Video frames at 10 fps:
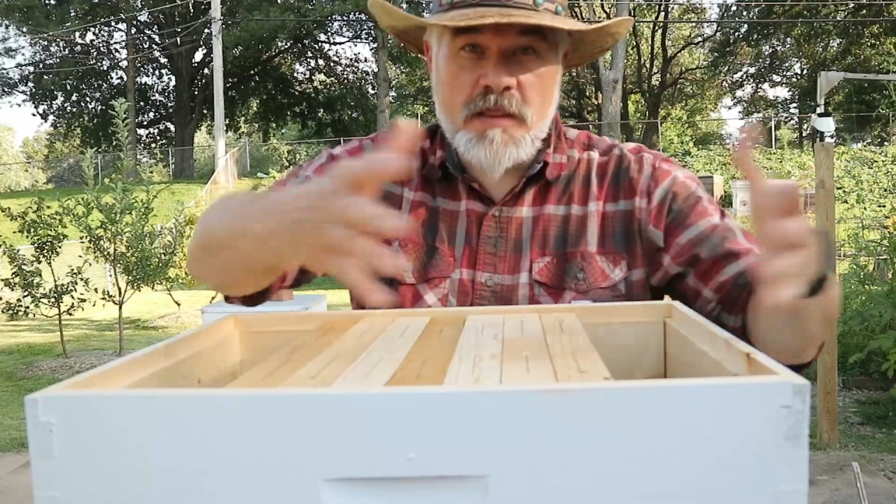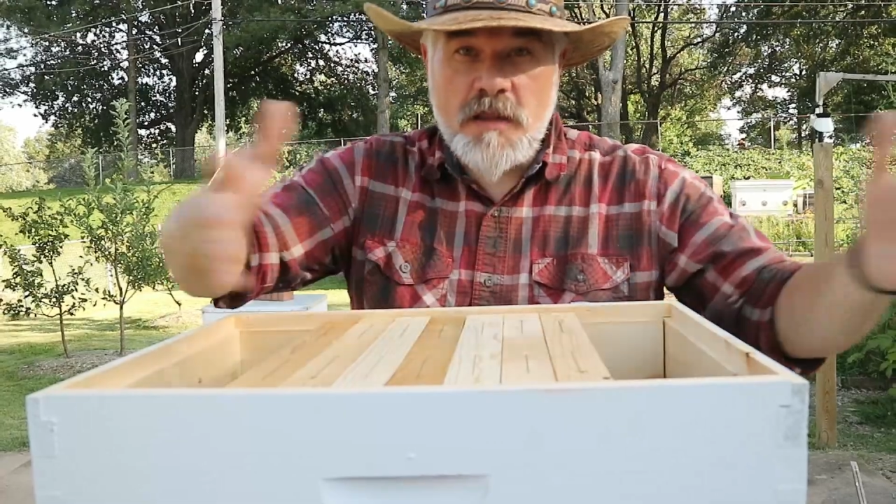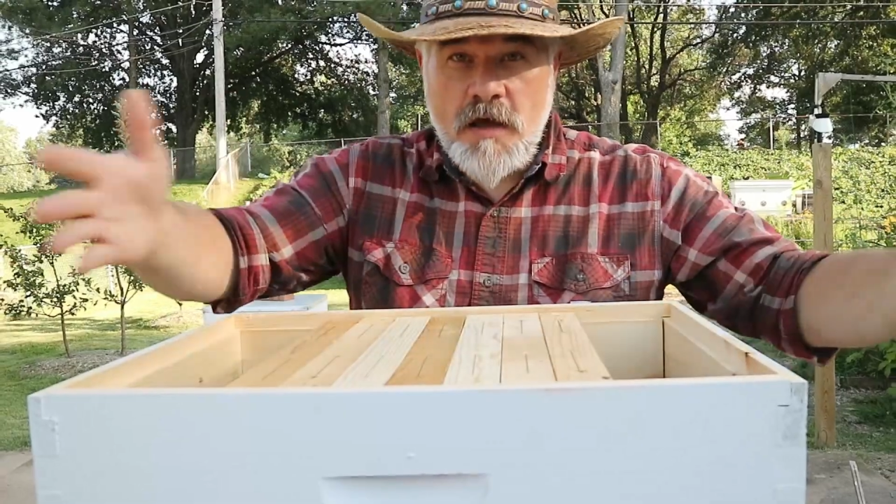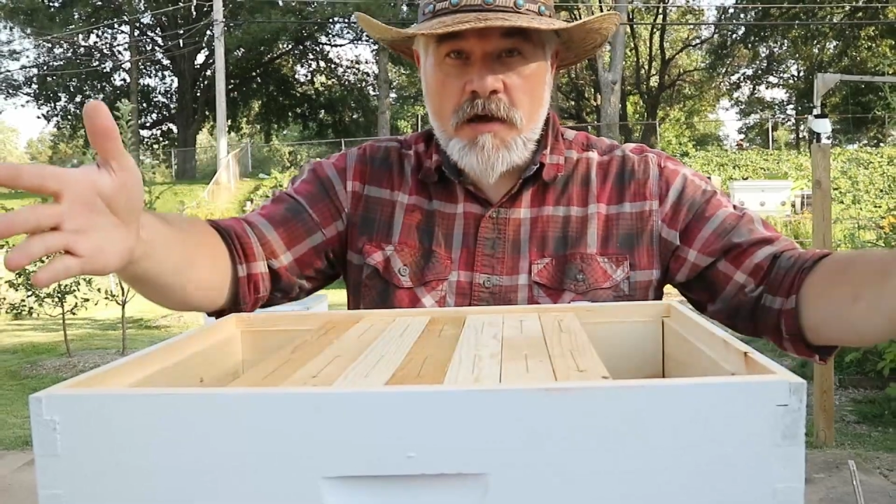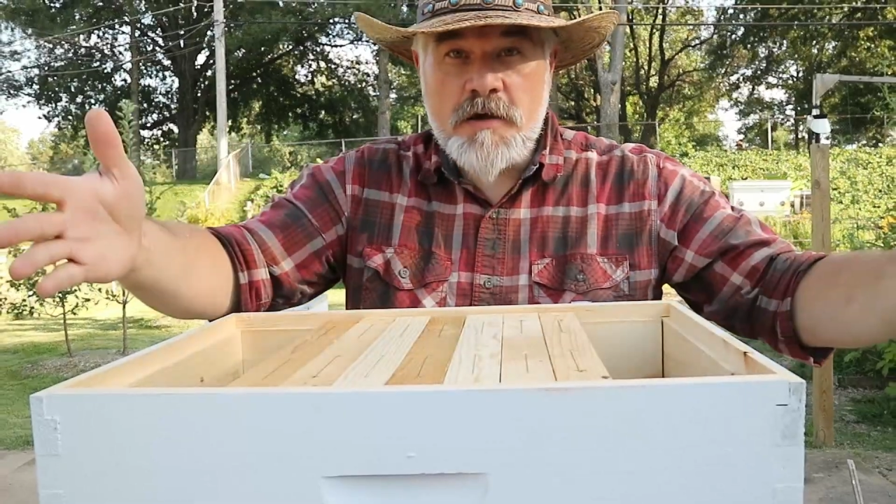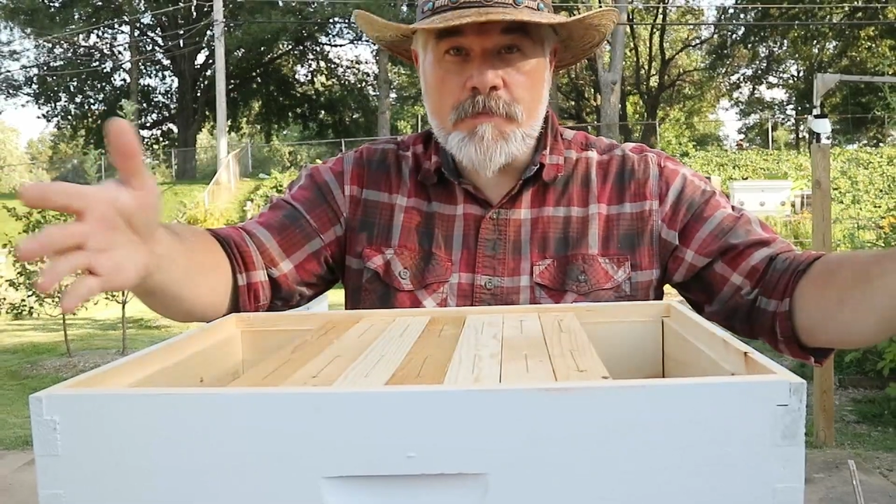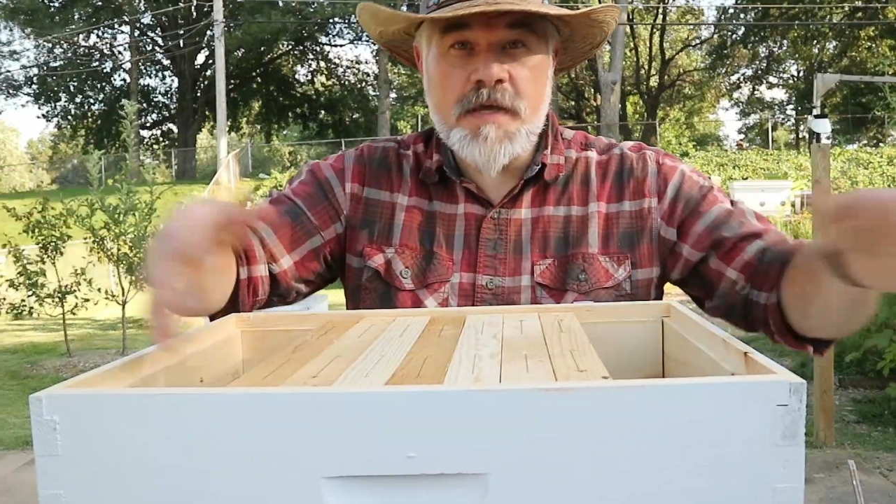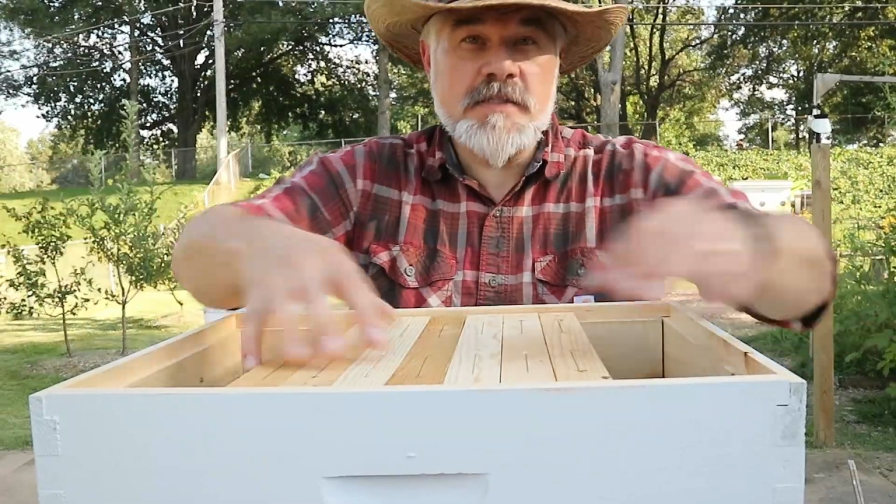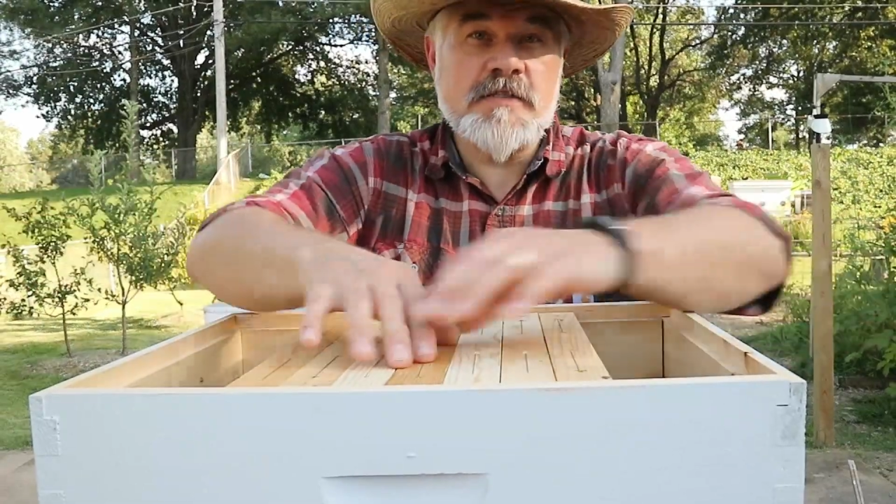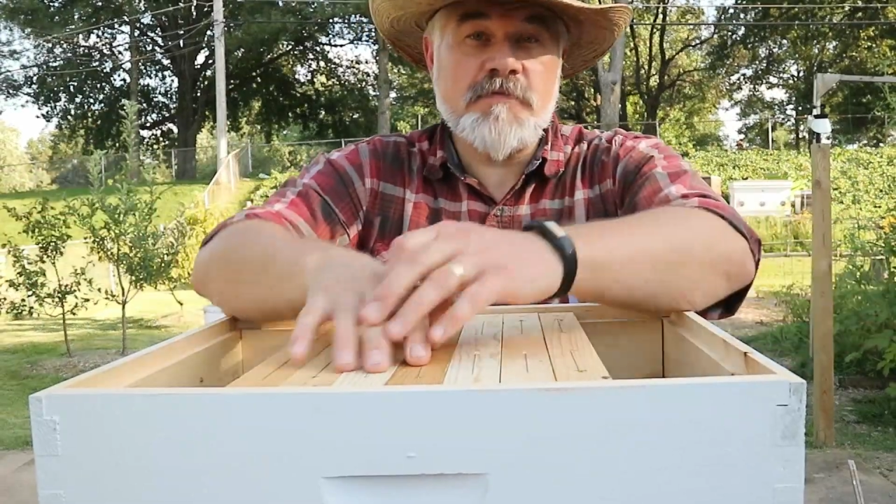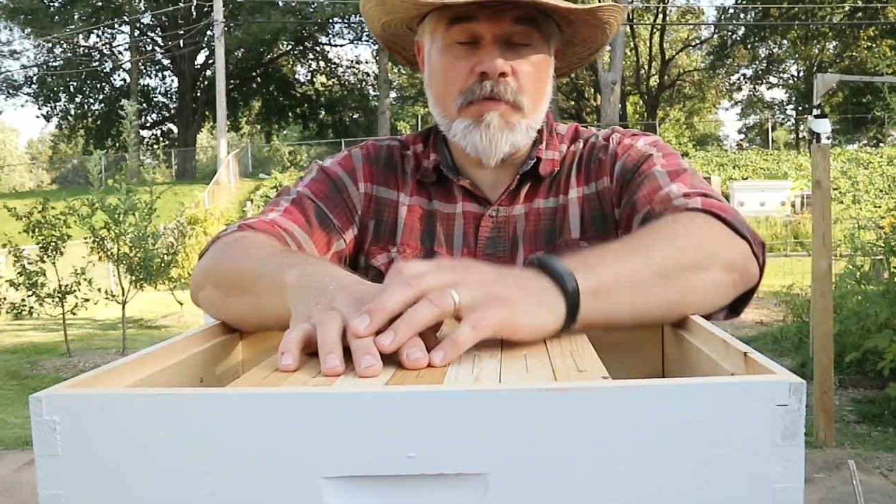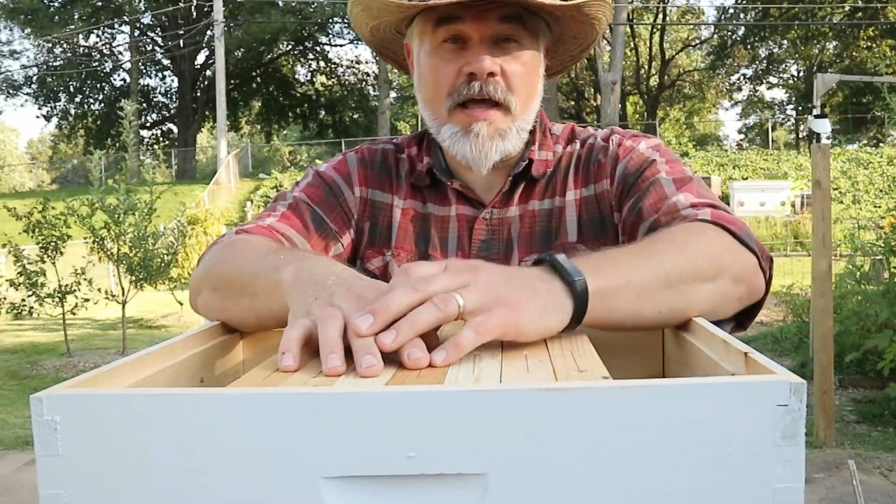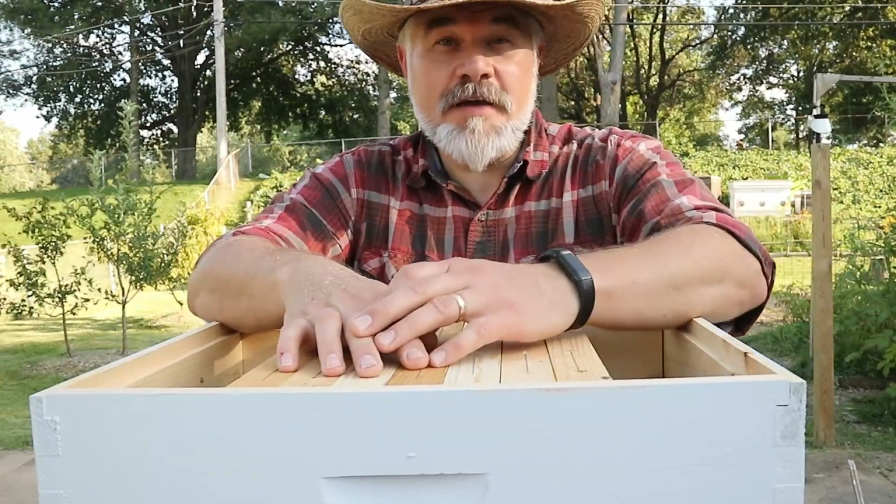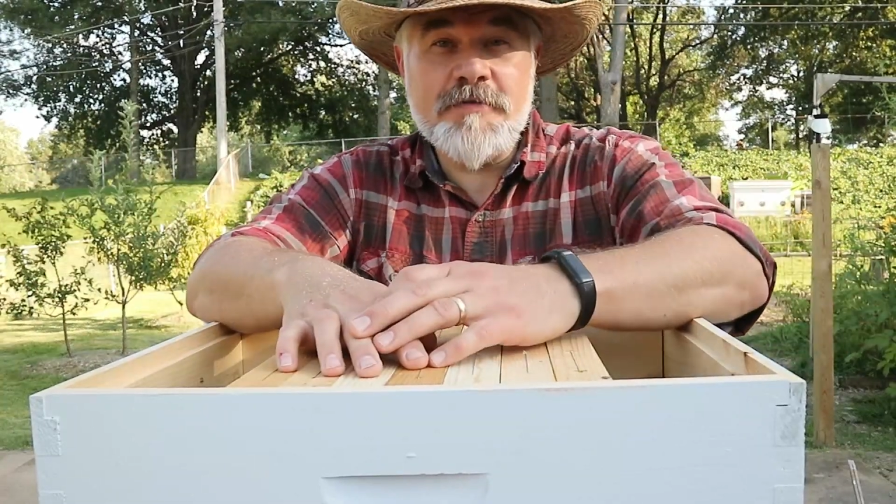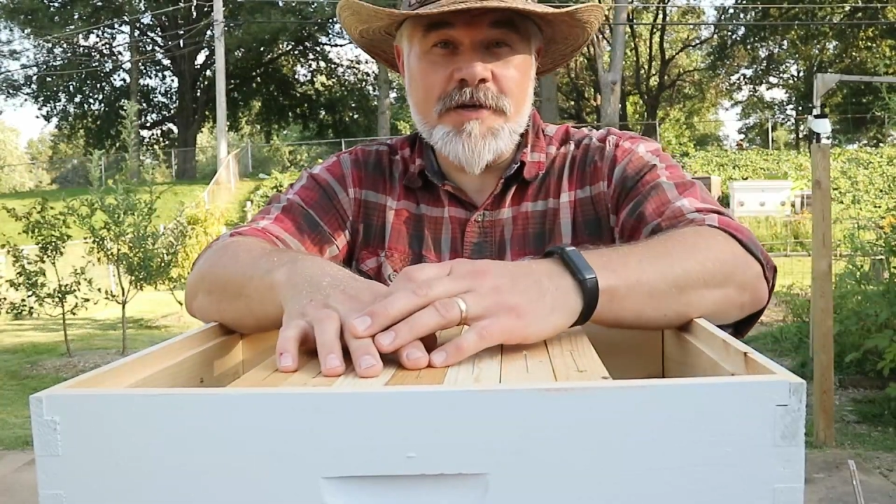longer pieces of
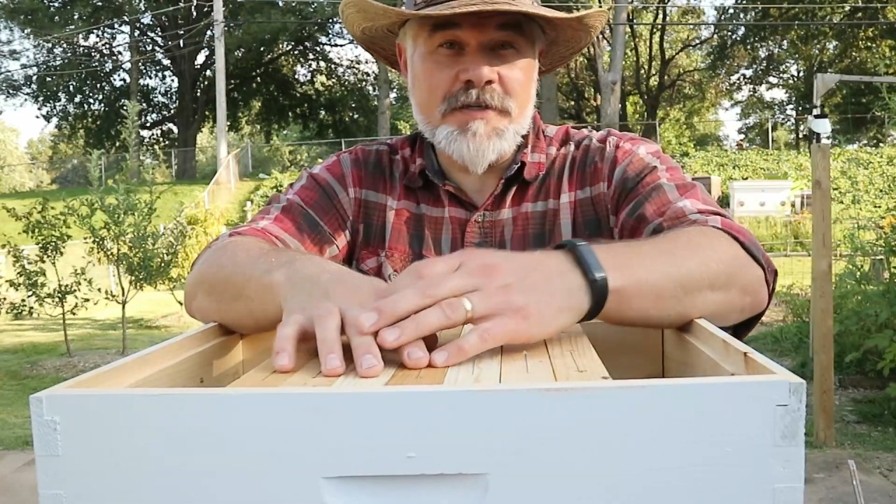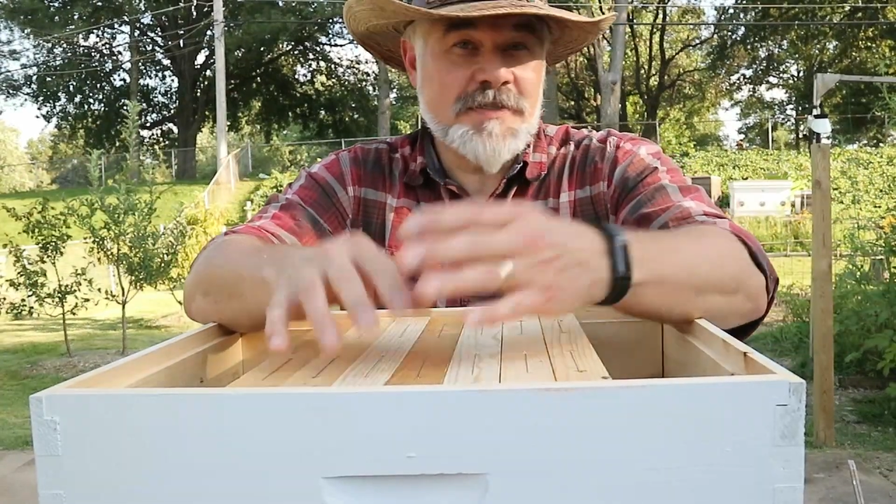plywood